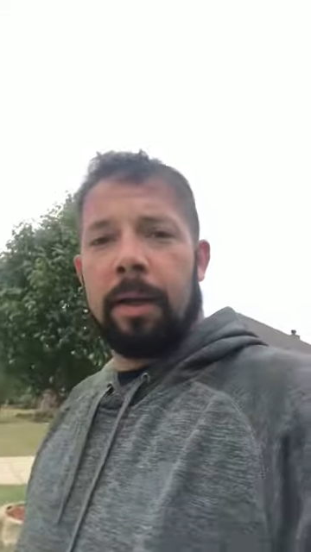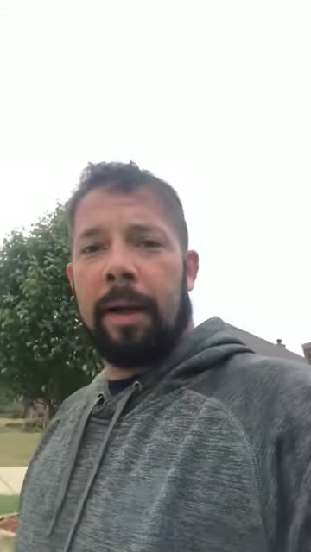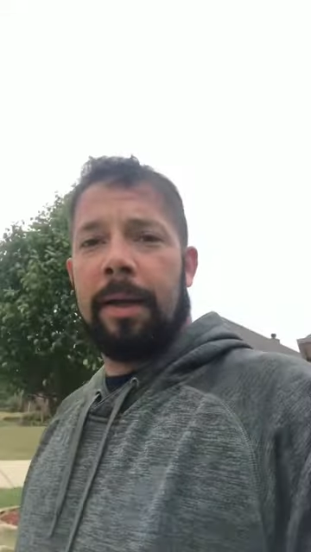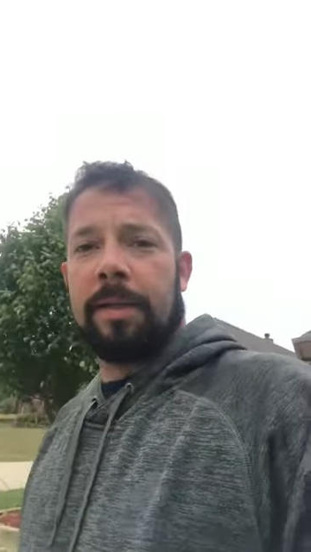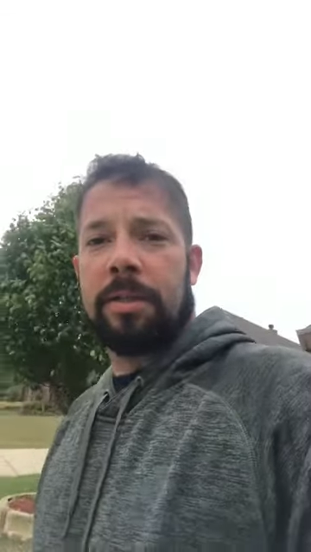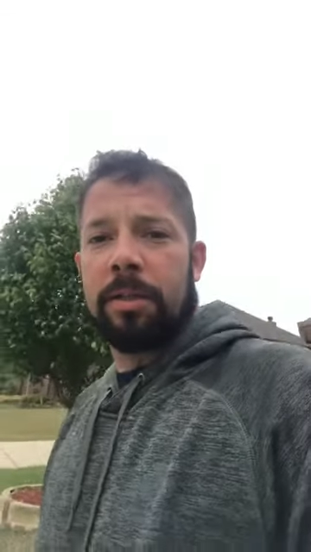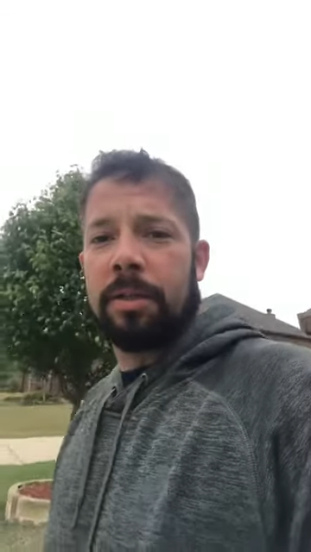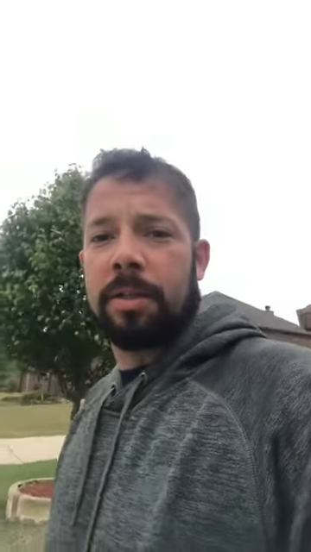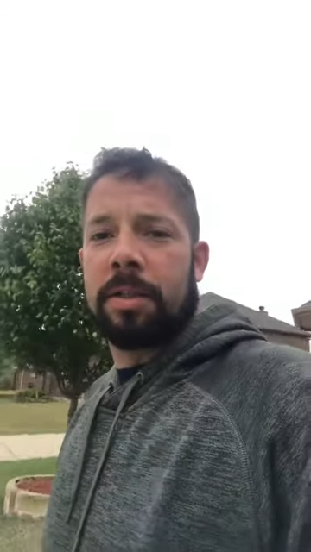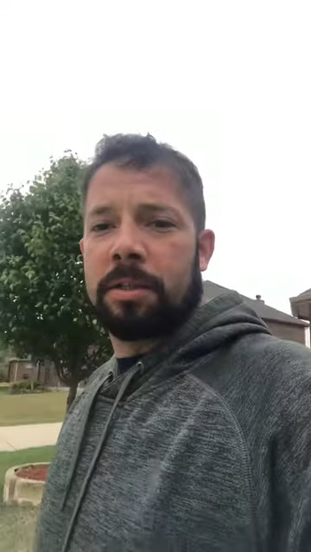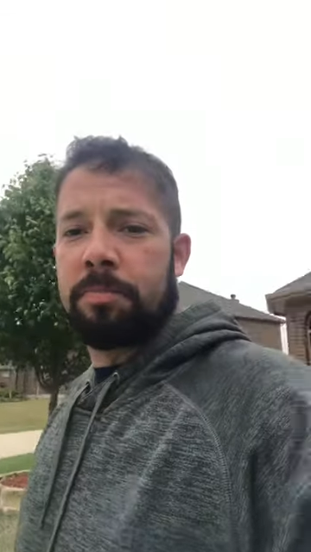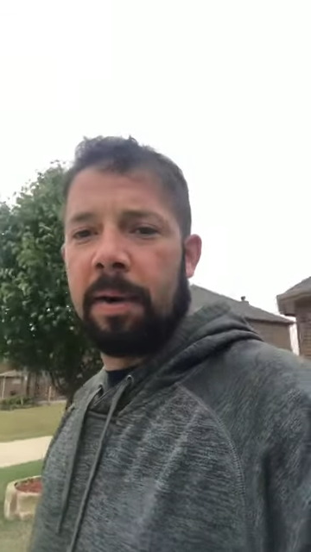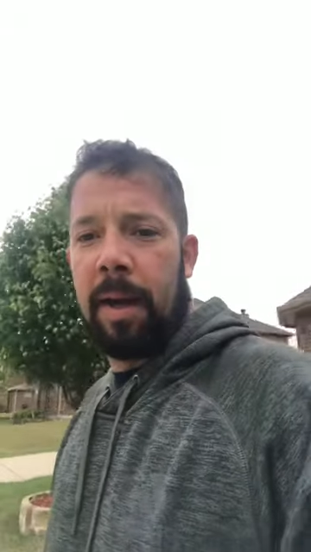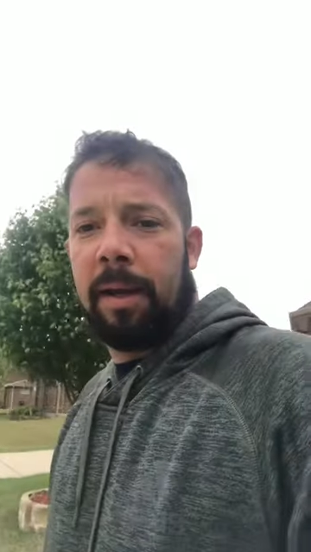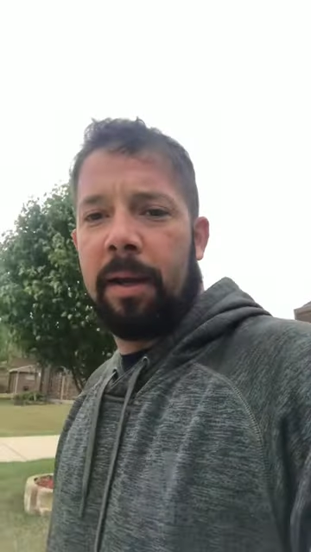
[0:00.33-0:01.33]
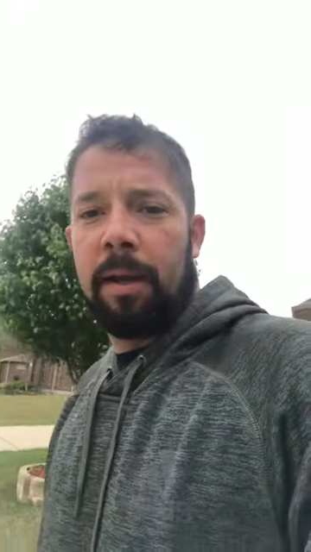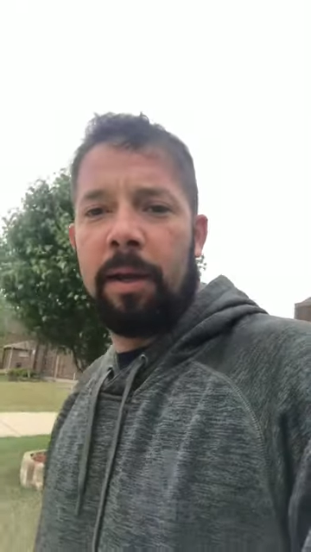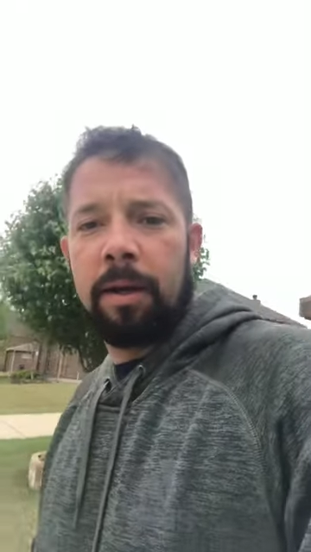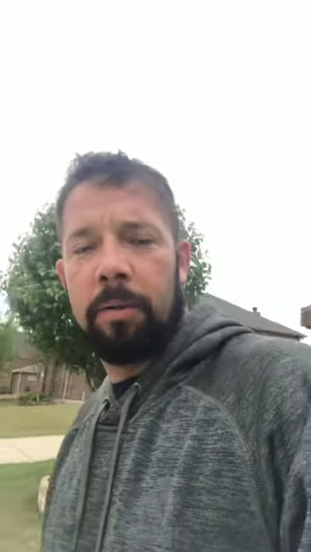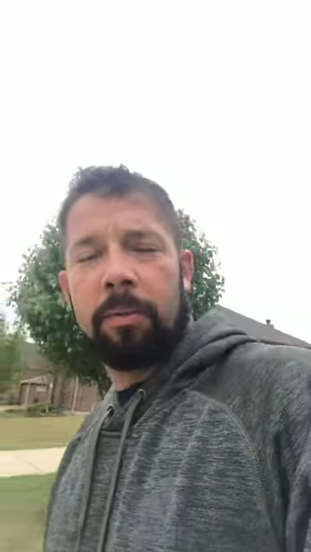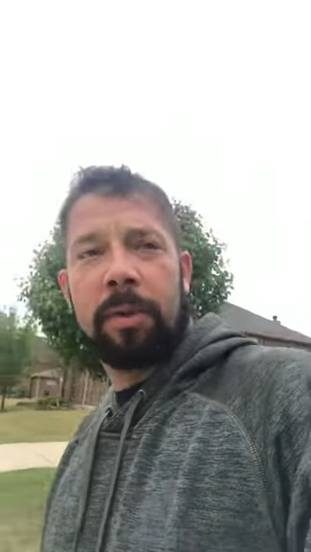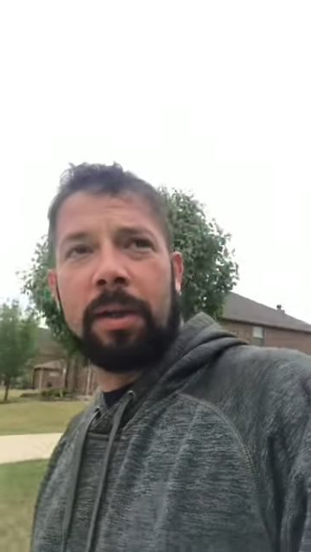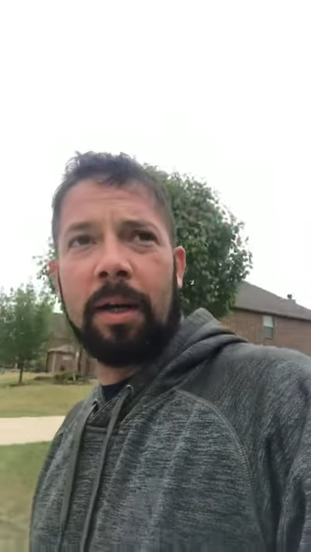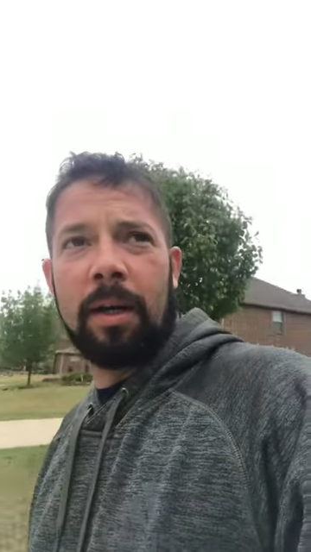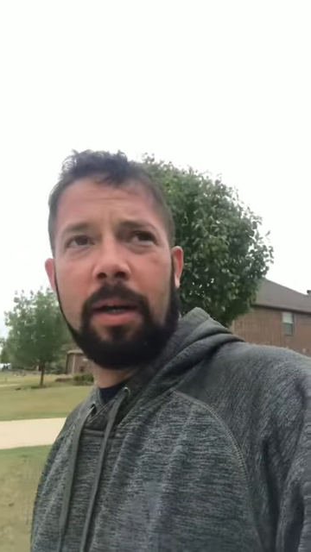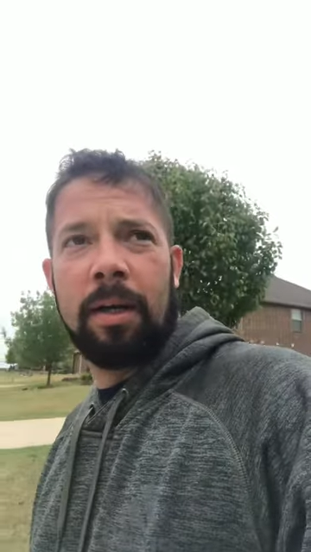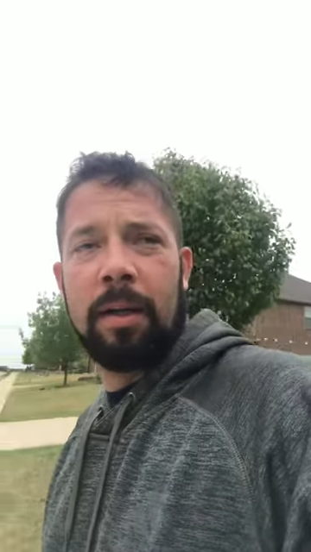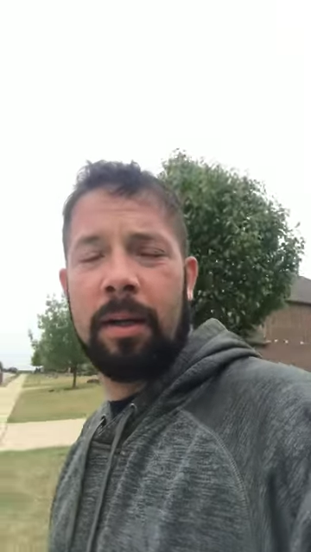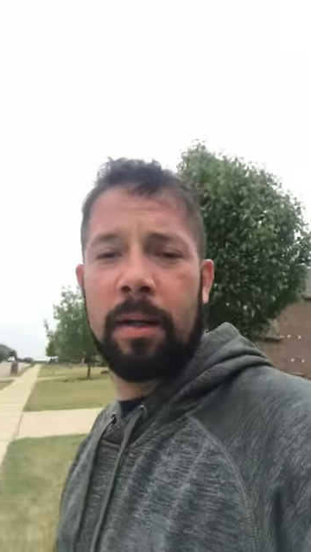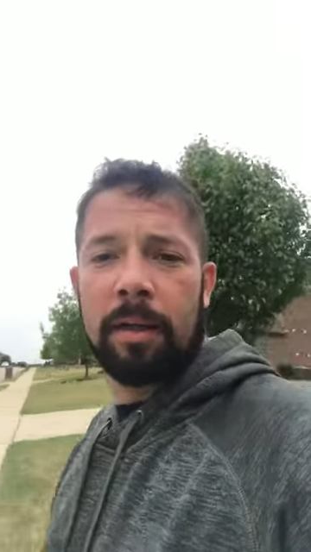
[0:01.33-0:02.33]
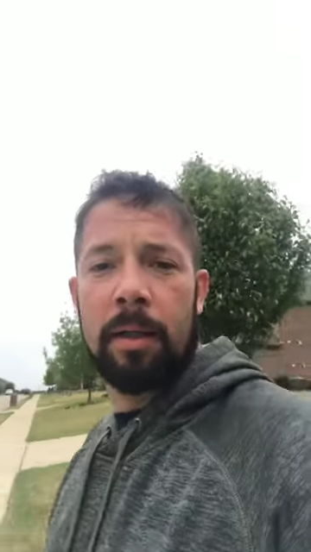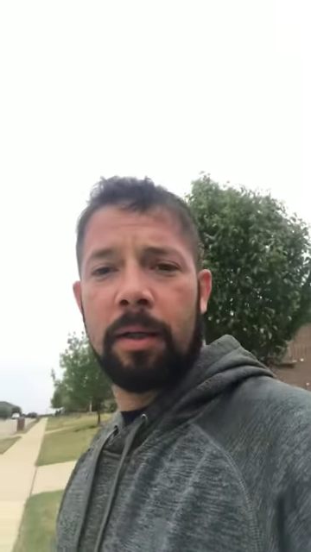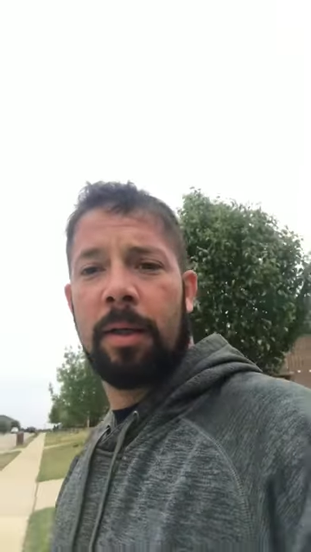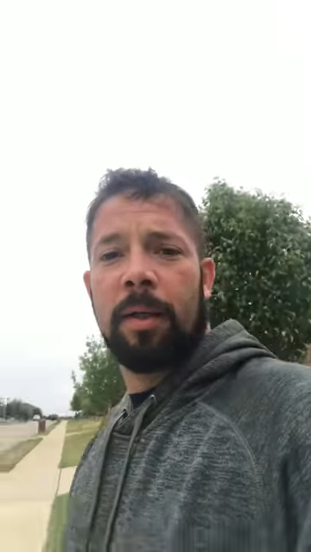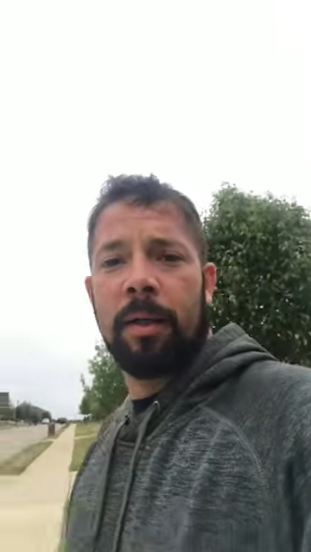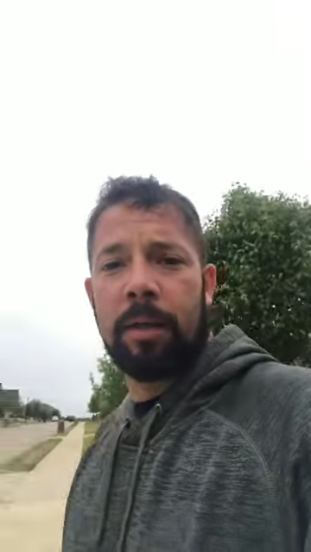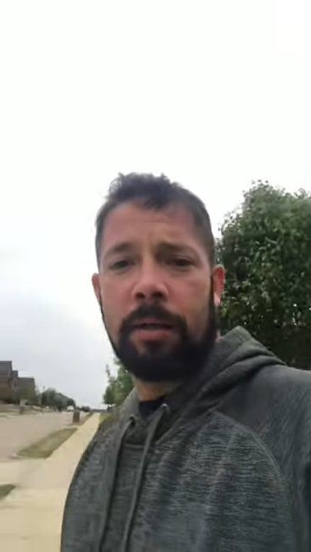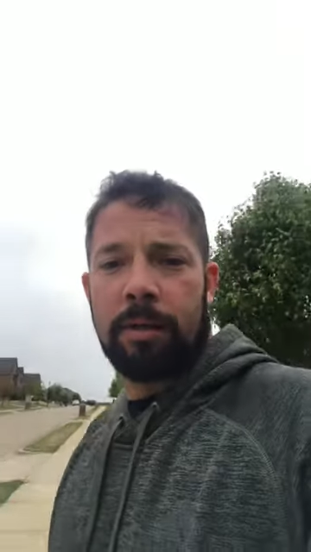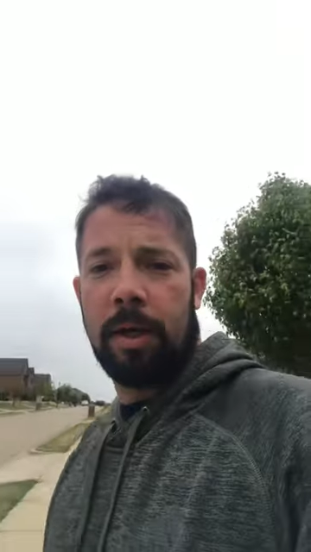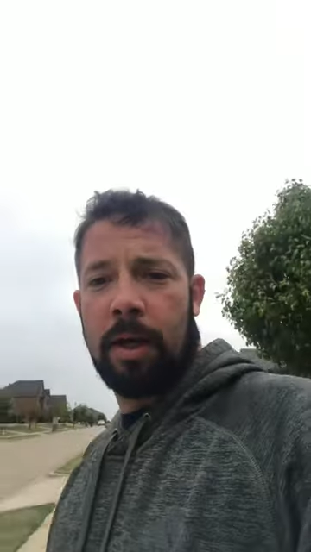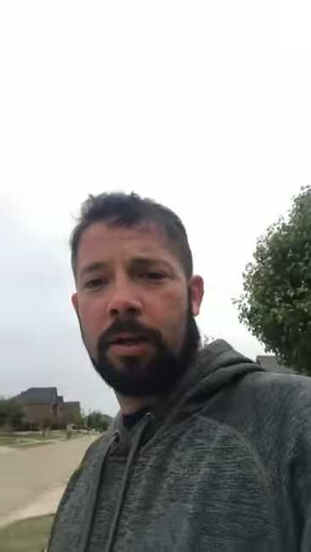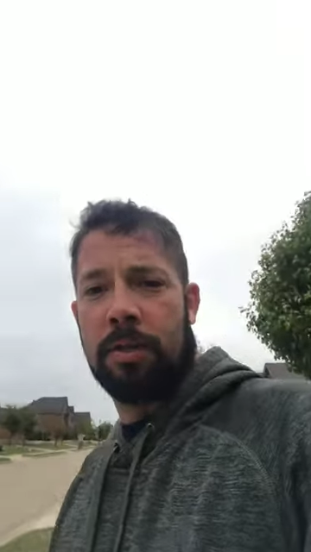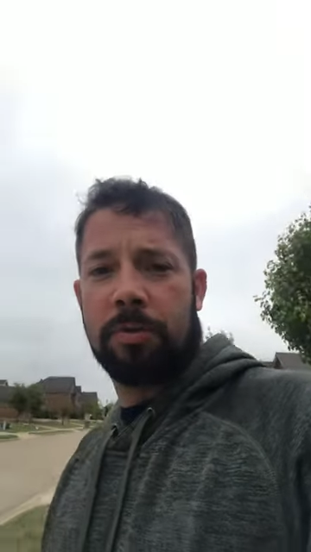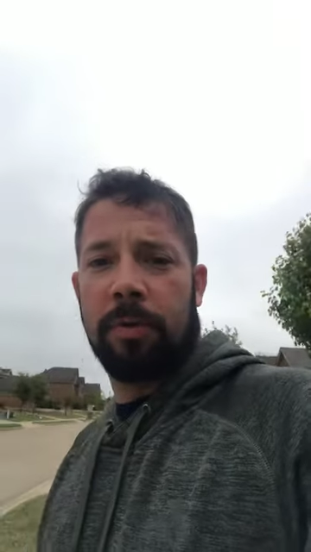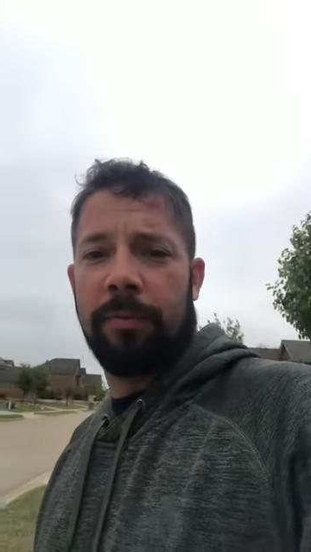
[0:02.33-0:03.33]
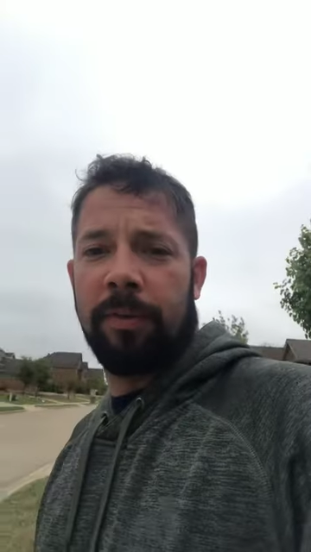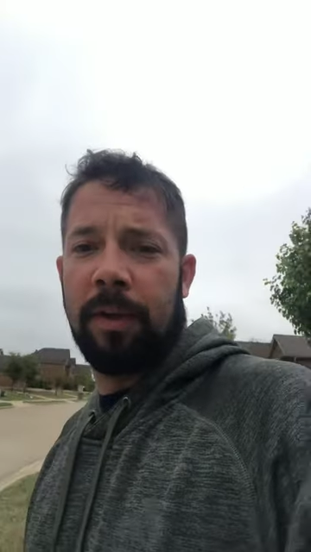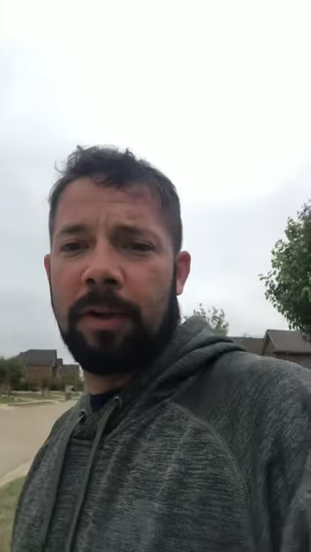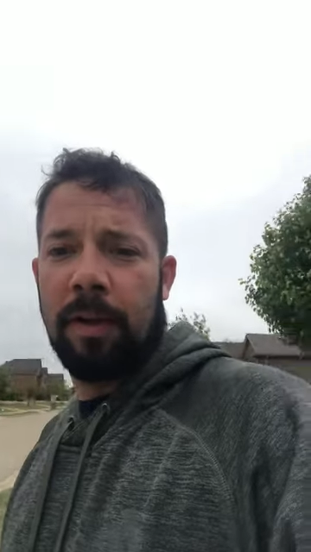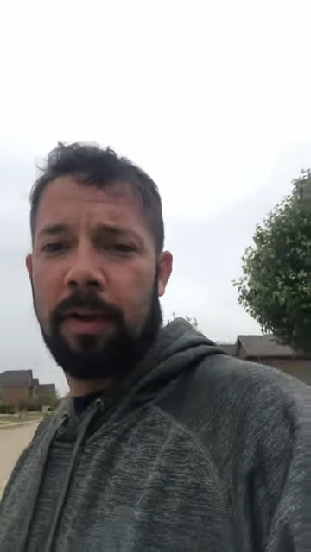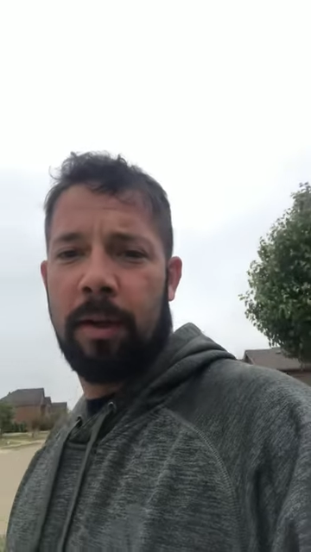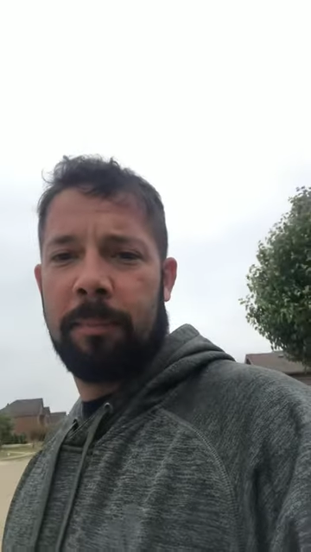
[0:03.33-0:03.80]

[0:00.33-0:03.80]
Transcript: Hey, so this is Mike with uh, Docs Roofing.